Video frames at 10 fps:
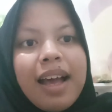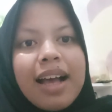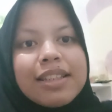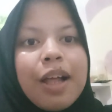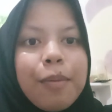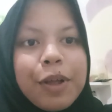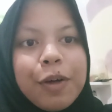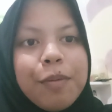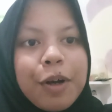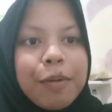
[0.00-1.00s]

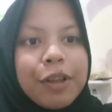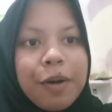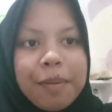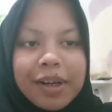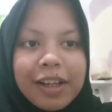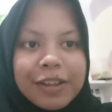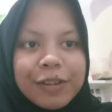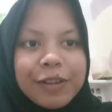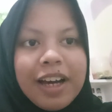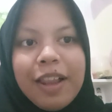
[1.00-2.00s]
Assalamualaikum warahmatullahi
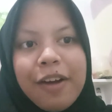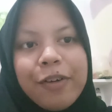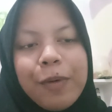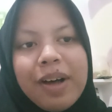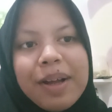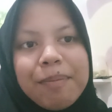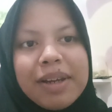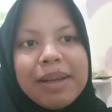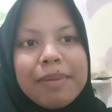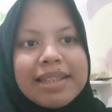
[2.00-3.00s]
wabarakatuh. Hello everyone,
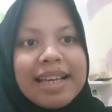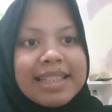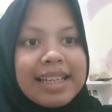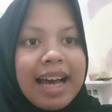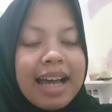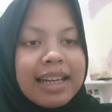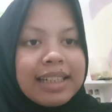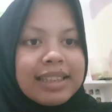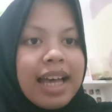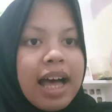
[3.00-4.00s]
my name is Azika
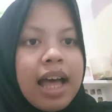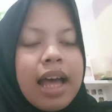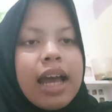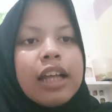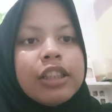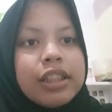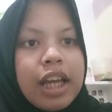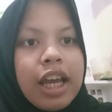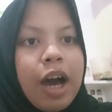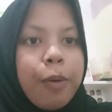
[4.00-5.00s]
Hanindita, and
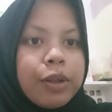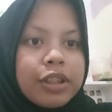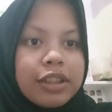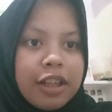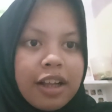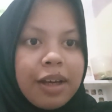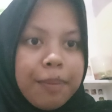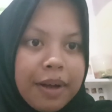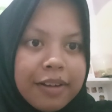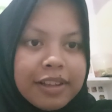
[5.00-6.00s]
today I will to talk
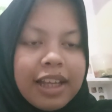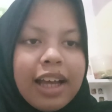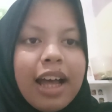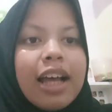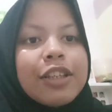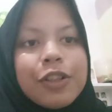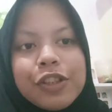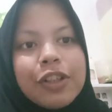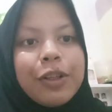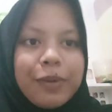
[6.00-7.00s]
about
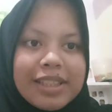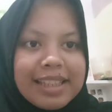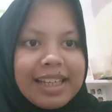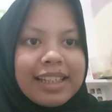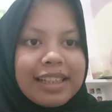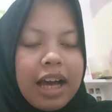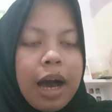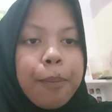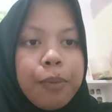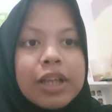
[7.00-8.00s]
sociolinguistic,
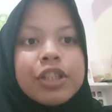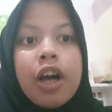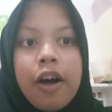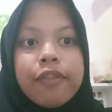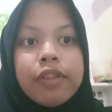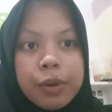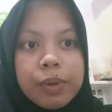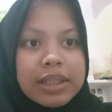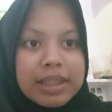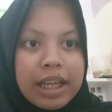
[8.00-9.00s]
a branch of
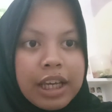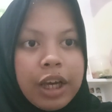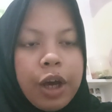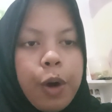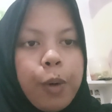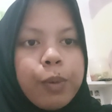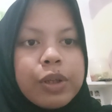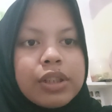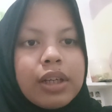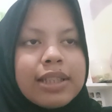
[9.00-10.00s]
linguistic
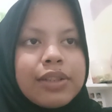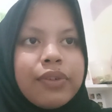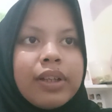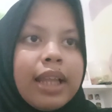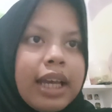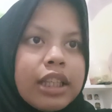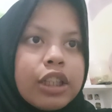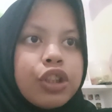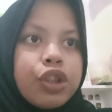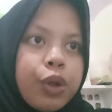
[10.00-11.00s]
which is
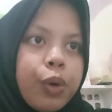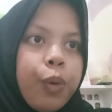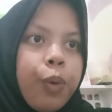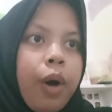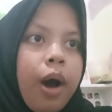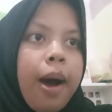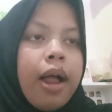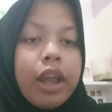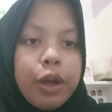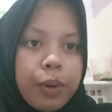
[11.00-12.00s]
related to
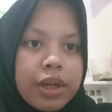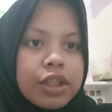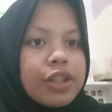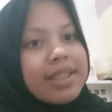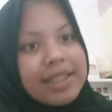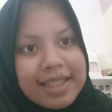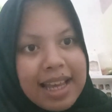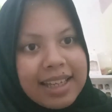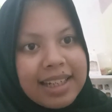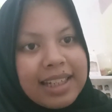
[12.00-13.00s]
language and
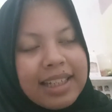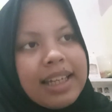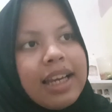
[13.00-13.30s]
society.